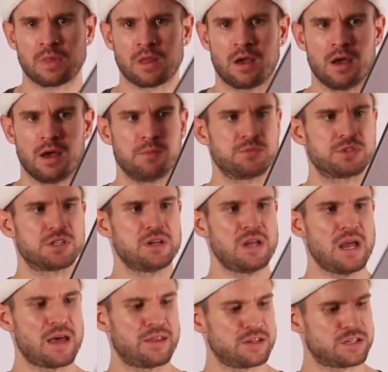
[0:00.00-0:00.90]
Um, so
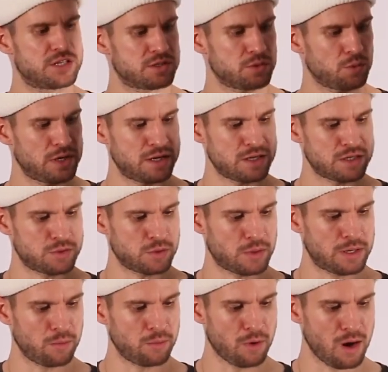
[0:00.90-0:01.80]
yeah, this is a Winter
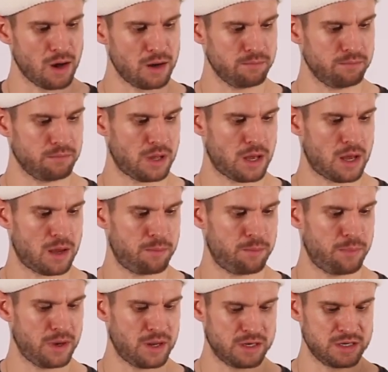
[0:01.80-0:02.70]
twenty-one
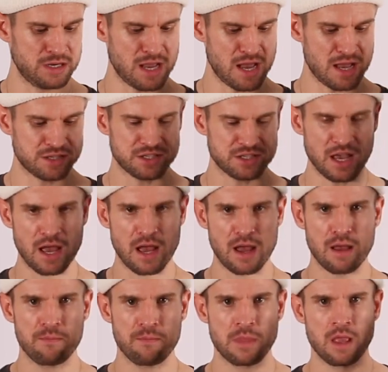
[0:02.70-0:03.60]
uh, Burton
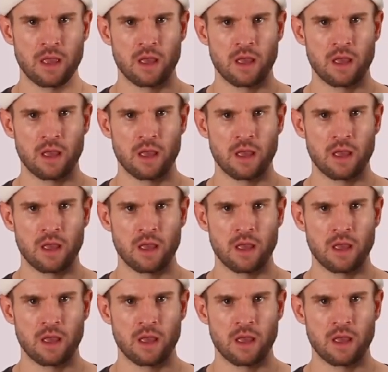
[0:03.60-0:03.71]
Yeasayer,